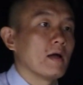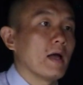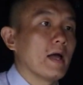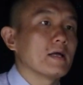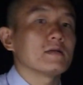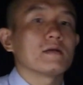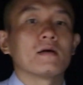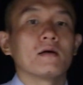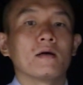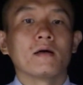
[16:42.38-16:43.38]
And
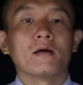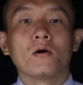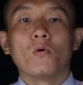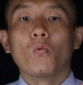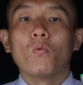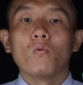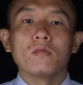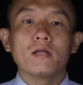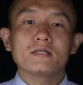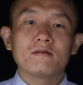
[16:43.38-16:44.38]

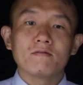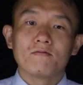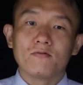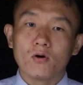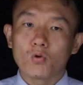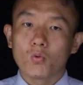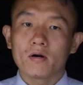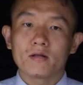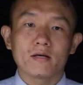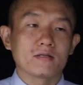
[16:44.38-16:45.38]
let's invoke one
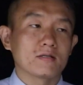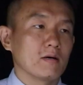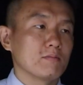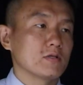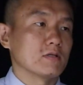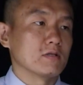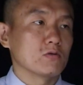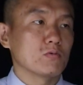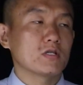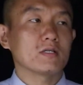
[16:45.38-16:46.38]
of the assumptions,
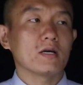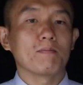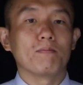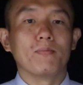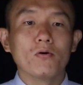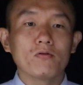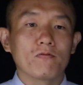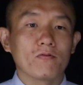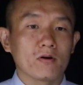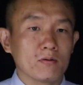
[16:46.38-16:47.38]
which is that both
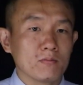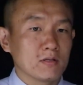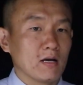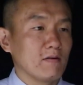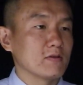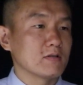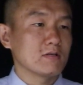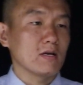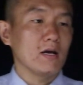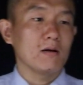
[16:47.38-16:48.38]
firms have the
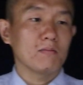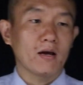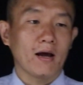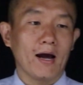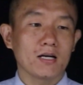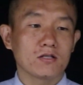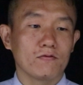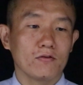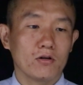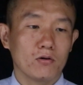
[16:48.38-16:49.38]
same cash
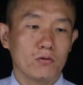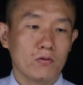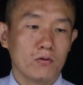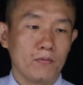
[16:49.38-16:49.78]
flow